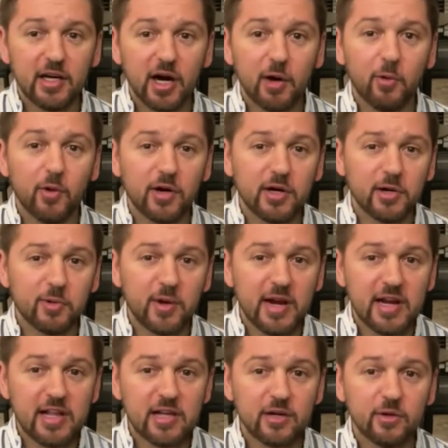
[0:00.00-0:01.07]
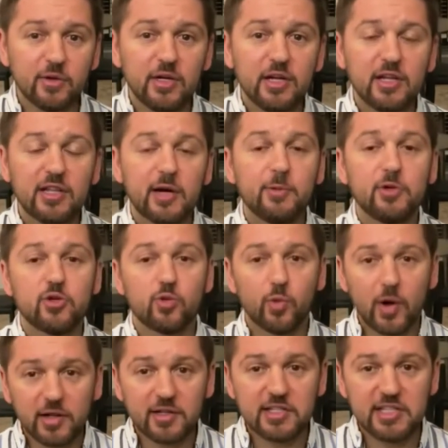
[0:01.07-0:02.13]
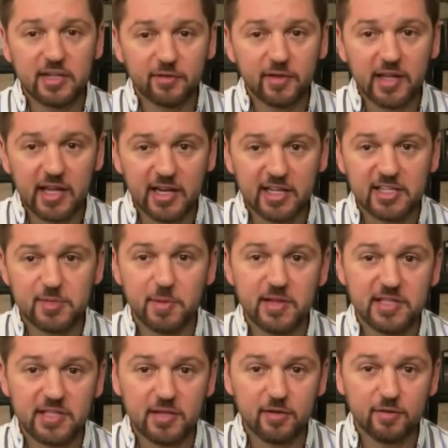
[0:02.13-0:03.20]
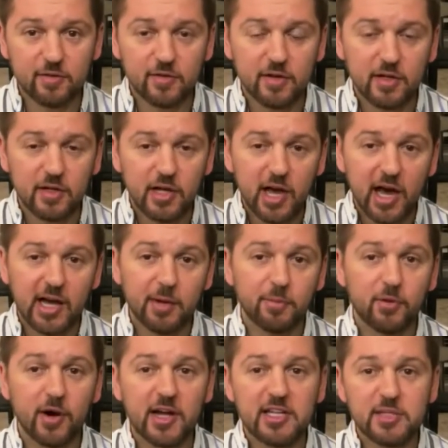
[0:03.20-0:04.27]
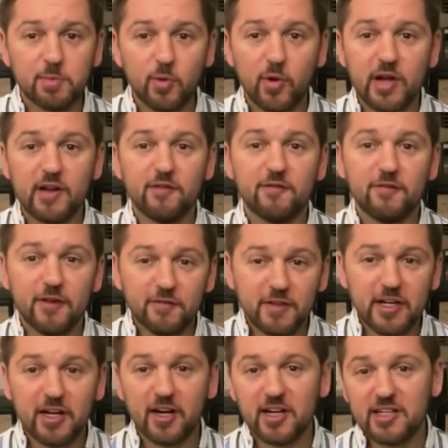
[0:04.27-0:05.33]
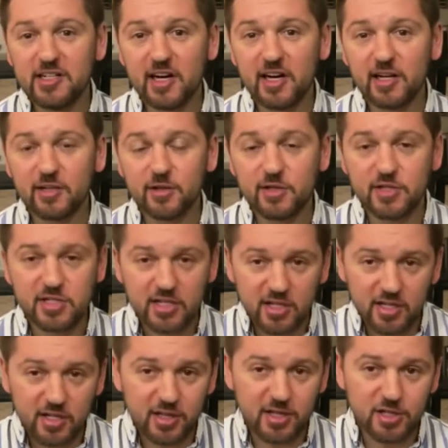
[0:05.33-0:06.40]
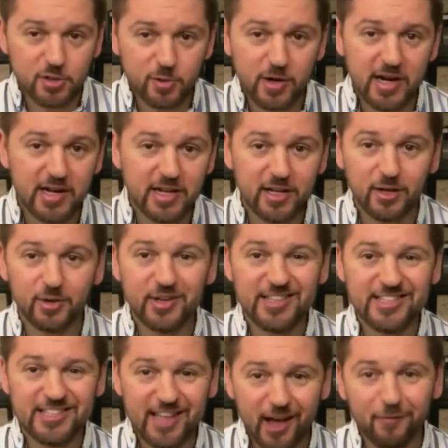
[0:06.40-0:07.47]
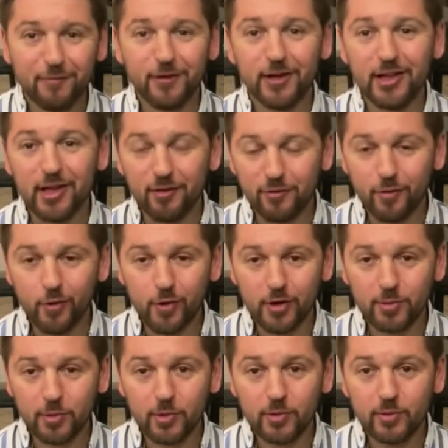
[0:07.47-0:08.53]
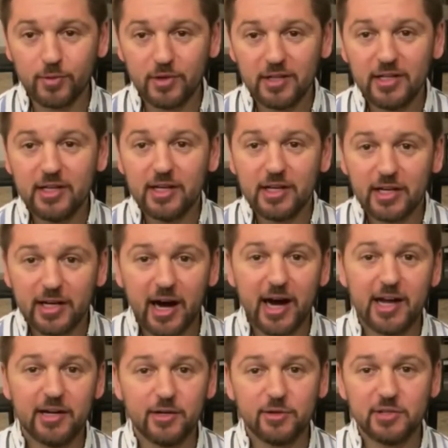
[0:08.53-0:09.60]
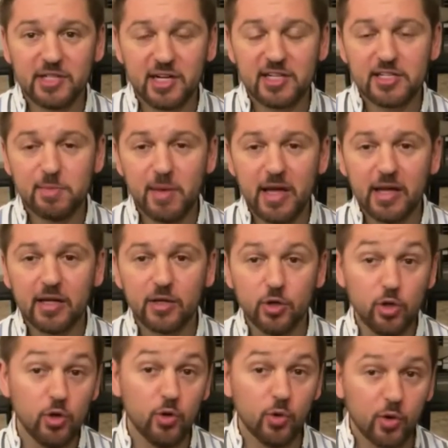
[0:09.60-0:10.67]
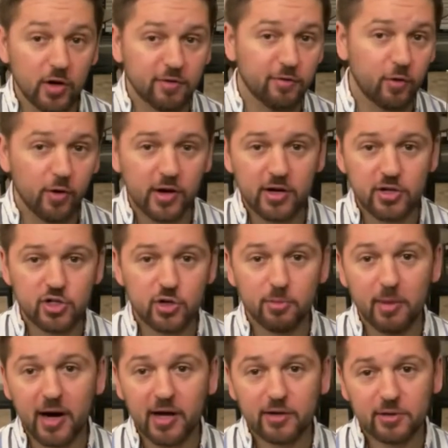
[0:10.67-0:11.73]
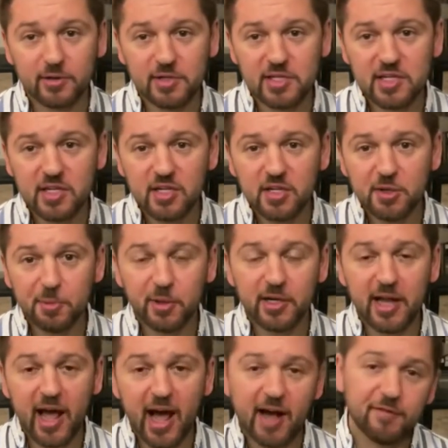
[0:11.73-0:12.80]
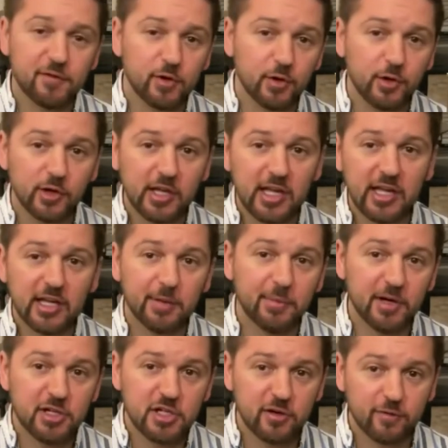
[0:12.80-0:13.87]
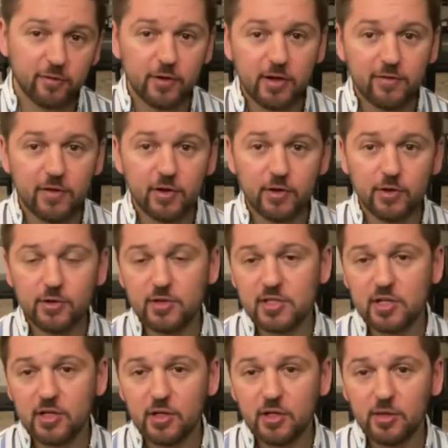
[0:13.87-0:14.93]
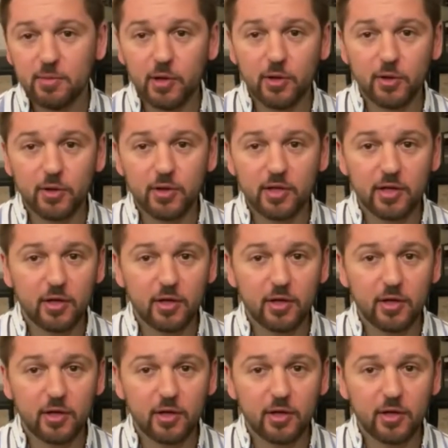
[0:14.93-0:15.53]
I wanted a radio that was relatively inexpensive. At a price point of $59, this radio is definitely affordable. Kaito does make newer Voyager models, but after looking at a bunch of reviews, both